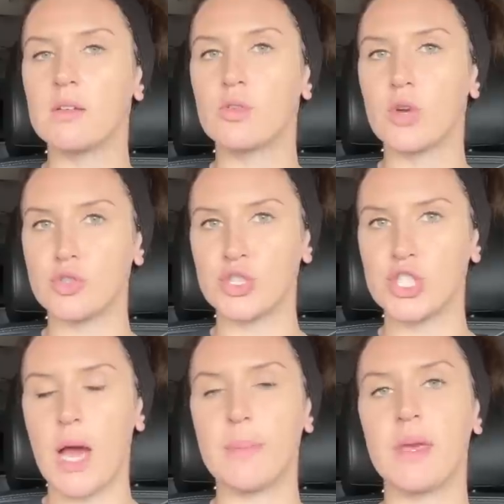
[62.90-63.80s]
grocery
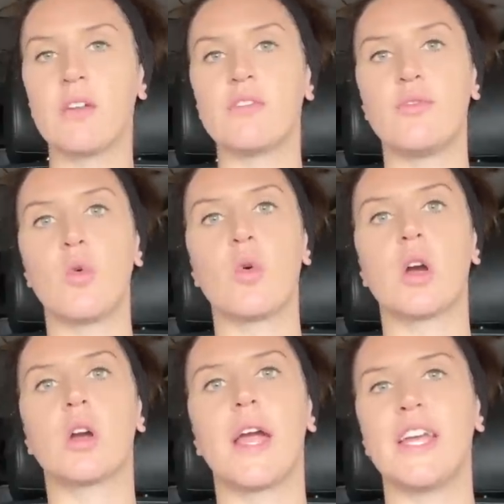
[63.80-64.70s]
shopping
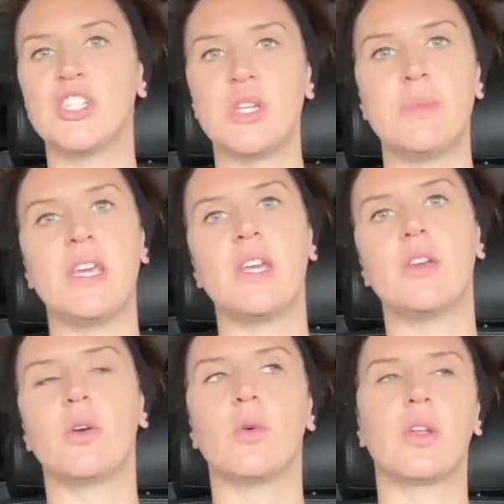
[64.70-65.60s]
for H E
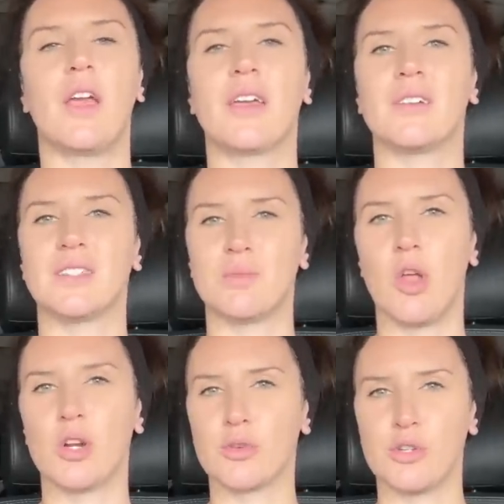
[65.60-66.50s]
B or like a
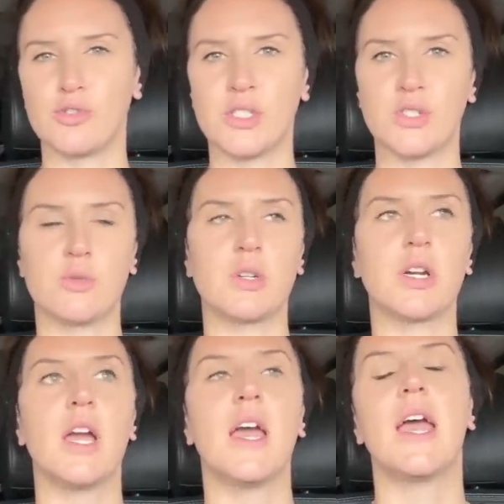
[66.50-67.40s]
smaller grocery store.
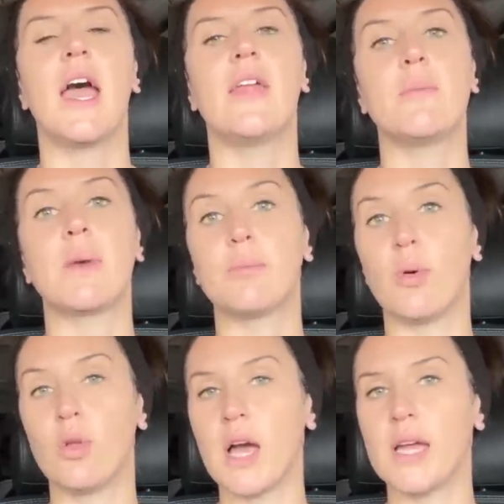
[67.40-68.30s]
And then my
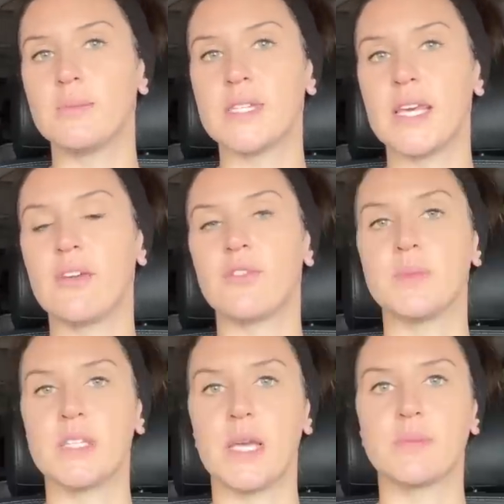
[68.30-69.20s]
bulk items I get from
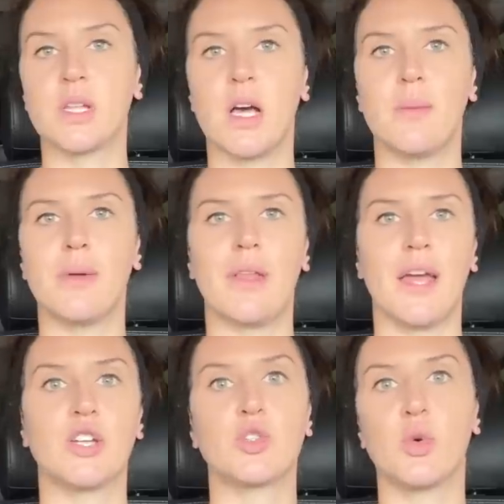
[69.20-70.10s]
Sam's Club,
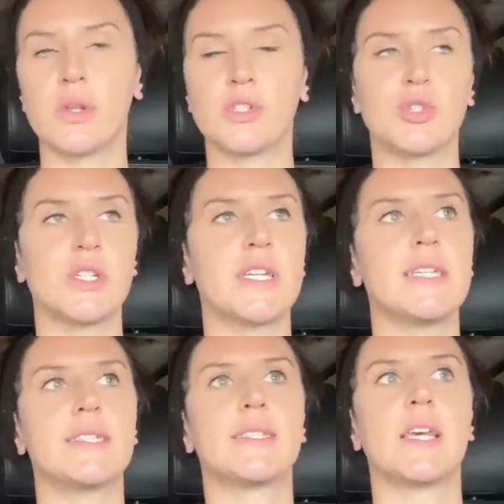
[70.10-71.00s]
like
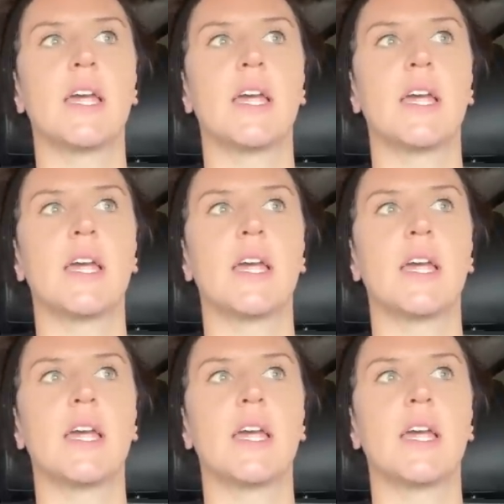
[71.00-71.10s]
toiletries